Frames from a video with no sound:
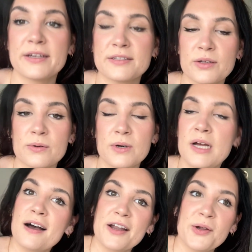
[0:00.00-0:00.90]
so
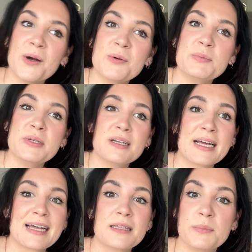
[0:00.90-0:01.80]
I knew I would be
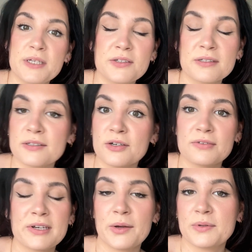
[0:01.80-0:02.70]
like at the beach and stuff,
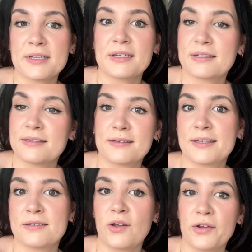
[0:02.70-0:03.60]
and I was like,
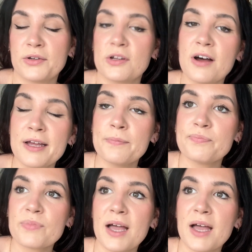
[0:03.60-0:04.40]
it's not a good time.